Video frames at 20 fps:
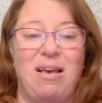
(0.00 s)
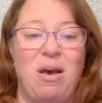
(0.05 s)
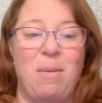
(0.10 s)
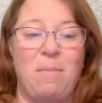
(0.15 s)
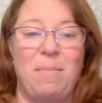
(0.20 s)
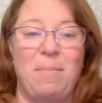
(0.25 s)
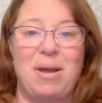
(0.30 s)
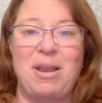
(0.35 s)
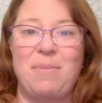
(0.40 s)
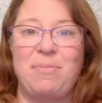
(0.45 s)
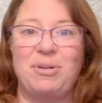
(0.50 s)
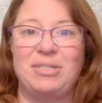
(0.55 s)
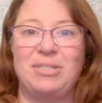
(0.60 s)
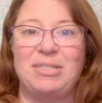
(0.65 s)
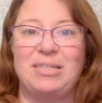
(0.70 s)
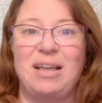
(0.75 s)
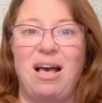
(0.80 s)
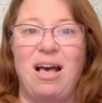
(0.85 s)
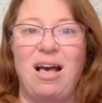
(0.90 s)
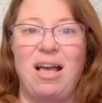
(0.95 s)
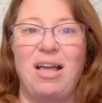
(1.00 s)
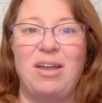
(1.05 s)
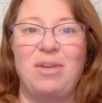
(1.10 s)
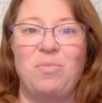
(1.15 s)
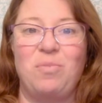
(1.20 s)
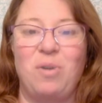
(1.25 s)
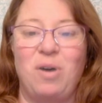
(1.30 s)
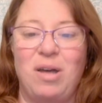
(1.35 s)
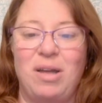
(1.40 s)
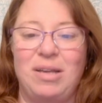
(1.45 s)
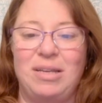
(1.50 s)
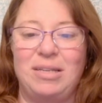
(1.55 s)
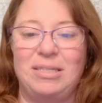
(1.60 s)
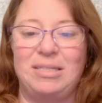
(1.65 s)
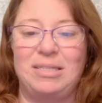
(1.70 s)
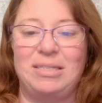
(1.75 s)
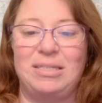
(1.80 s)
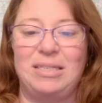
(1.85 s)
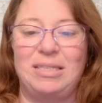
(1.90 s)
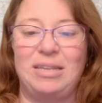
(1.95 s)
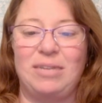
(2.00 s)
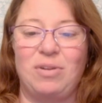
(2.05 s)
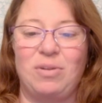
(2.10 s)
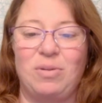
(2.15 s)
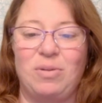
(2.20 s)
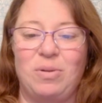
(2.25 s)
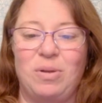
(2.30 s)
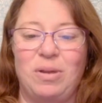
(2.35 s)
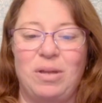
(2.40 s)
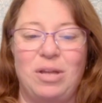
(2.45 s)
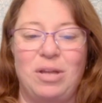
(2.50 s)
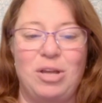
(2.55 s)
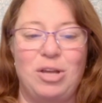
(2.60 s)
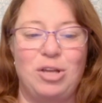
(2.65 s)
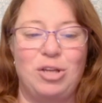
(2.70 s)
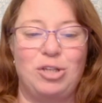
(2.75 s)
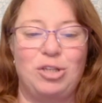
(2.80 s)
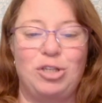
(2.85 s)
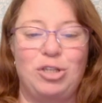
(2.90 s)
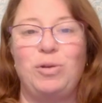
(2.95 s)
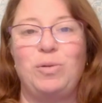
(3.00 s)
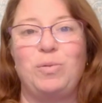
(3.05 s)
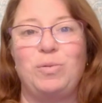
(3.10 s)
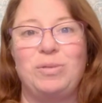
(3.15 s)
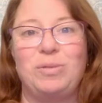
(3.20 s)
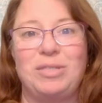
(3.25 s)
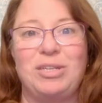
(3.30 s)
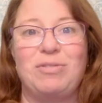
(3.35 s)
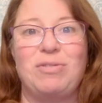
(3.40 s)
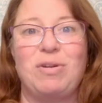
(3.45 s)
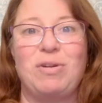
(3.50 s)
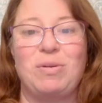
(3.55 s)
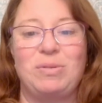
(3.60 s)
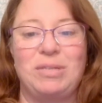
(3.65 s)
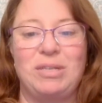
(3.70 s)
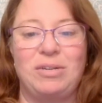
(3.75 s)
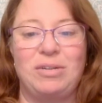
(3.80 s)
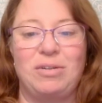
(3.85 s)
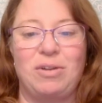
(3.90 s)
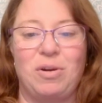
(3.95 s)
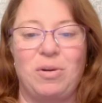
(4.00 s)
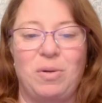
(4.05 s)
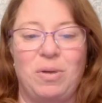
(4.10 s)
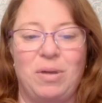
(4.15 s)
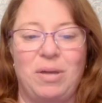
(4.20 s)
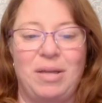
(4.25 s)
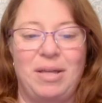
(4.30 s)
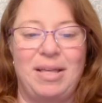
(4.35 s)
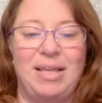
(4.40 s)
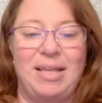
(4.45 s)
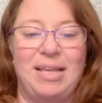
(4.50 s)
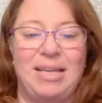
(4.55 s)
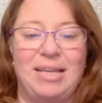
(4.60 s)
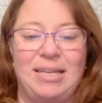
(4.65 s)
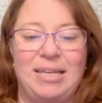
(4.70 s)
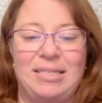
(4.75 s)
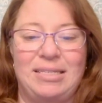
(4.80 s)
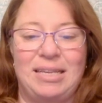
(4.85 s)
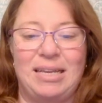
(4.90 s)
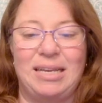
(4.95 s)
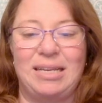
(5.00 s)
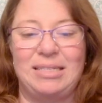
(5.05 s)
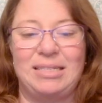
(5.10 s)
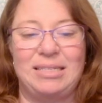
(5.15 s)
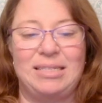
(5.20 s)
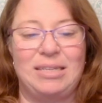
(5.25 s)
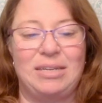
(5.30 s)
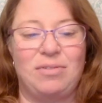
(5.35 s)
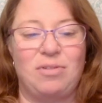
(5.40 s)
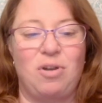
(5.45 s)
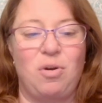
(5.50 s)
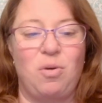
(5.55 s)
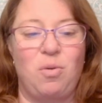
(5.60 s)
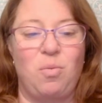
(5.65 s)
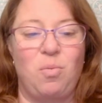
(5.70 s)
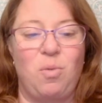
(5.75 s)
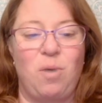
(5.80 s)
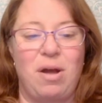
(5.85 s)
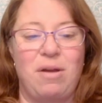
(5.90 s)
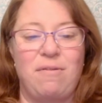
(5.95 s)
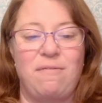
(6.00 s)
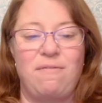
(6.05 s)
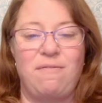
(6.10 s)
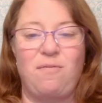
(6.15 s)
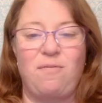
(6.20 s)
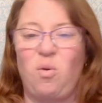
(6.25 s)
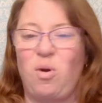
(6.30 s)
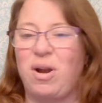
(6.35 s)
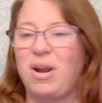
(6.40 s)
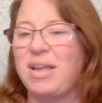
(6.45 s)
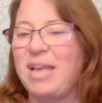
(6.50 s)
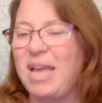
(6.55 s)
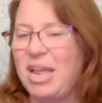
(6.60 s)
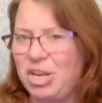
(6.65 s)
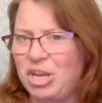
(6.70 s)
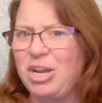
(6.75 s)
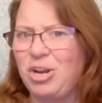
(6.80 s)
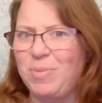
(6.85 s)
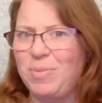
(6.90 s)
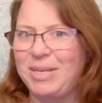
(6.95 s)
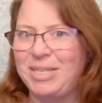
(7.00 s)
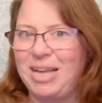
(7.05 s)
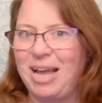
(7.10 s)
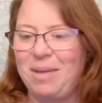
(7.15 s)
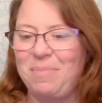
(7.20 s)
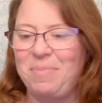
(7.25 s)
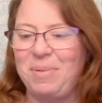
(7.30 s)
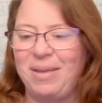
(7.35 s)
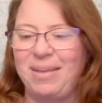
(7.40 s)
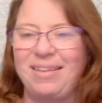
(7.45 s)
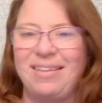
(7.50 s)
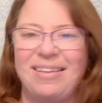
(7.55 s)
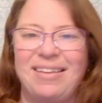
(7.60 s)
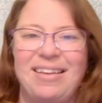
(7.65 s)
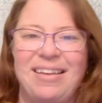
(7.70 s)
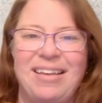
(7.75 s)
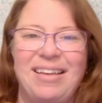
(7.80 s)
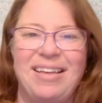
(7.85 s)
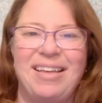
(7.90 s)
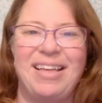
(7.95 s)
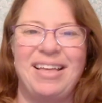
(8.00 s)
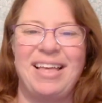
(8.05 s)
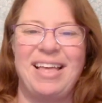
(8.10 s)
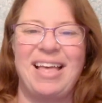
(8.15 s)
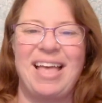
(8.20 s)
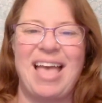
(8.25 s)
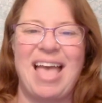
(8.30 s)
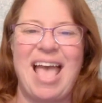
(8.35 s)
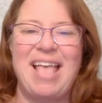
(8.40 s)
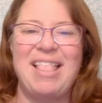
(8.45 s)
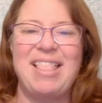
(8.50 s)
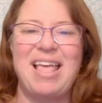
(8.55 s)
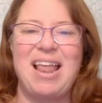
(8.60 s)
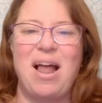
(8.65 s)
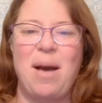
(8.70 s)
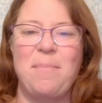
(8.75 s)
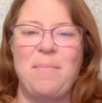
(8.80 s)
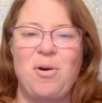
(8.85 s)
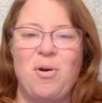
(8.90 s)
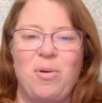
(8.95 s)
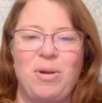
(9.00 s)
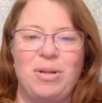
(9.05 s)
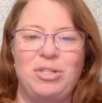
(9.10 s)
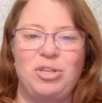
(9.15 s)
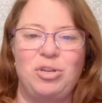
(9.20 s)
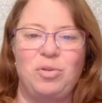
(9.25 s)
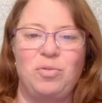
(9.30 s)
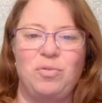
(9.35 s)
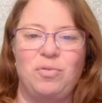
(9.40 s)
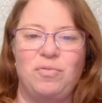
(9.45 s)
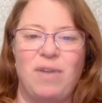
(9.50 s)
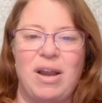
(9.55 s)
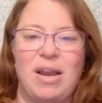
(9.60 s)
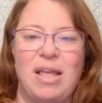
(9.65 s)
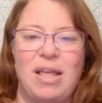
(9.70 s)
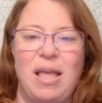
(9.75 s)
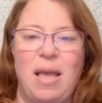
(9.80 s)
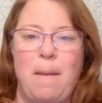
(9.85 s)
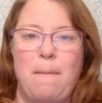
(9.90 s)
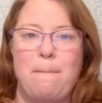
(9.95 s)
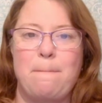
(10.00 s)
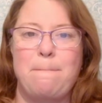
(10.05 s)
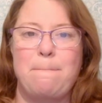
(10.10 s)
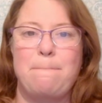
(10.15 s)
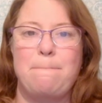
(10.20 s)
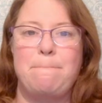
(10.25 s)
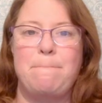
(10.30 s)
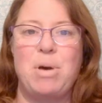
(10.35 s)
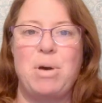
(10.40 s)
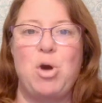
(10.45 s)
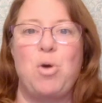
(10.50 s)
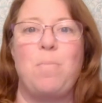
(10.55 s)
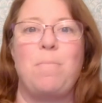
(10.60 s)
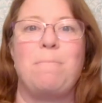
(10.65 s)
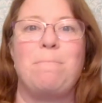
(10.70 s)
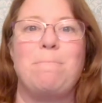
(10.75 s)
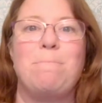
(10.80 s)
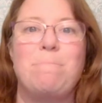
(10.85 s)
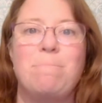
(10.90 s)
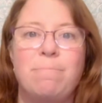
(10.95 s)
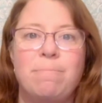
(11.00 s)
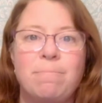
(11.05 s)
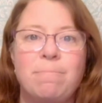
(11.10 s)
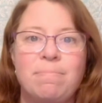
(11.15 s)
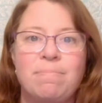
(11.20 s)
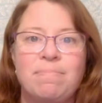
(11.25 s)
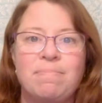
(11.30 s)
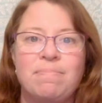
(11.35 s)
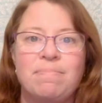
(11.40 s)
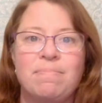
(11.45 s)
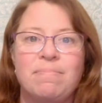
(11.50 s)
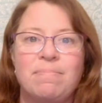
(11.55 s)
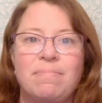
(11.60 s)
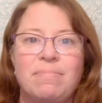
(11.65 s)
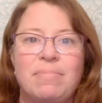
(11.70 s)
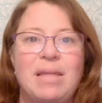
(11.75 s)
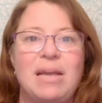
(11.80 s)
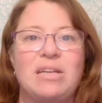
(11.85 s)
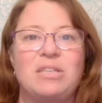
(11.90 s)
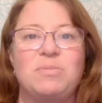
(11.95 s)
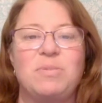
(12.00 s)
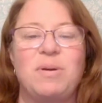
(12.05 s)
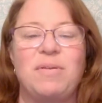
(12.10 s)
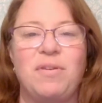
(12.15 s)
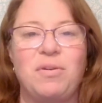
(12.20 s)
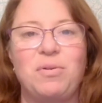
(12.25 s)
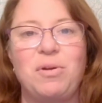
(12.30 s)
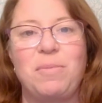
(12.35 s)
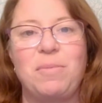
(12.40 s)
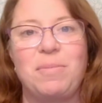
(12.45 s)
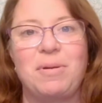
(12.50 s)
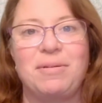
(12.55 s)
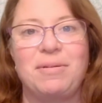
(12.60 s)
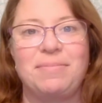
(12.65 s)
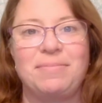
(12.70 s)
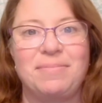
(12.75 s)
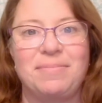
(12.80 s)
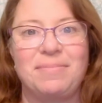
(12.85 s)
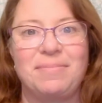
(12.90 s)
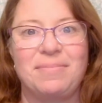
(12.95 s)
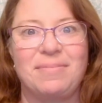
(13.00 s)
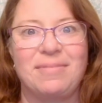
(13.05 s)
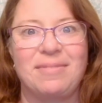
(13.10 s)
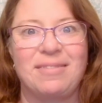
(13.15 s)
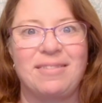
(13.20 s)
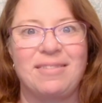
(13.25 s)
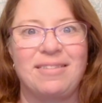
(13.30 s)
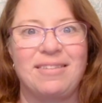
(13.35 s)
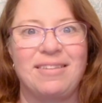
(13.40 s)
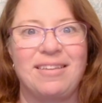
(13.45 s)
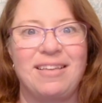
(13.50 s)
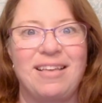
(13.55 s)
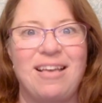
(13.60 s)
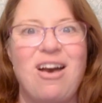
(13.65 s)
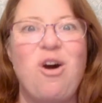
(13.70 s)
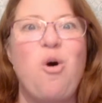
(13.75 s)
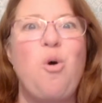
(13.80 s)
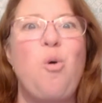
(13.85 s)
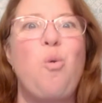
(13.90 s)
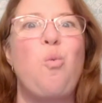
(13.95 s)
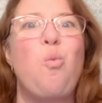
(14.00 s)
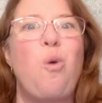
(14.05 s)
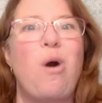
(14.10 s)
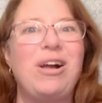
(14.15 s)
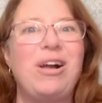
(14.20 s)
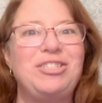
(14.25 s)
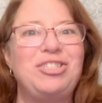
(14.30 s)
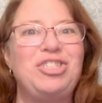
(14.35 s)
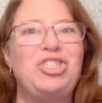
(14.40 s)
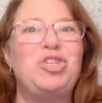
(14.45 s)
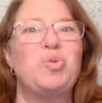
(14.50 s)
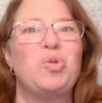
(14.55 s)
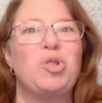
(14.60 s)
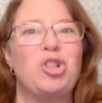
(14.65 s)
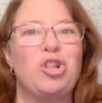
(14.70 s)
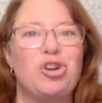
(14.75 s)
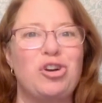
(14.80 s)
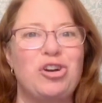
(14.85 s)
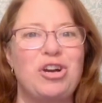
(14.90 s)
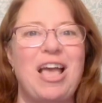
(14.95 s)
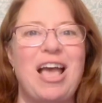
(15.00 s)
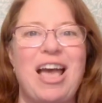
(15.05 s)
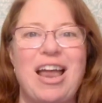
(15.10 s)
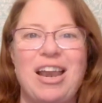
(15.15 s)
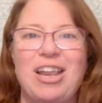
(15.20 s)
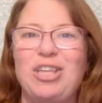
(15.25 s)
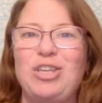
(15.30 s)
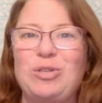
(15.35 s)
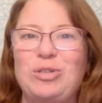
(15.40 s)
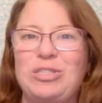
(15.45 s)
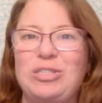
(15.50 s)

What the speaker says: My number is 910-200-6014. Can you hear me typing? And then I'm going to, you ready? Boom. There's my phone number. Once you learn how to use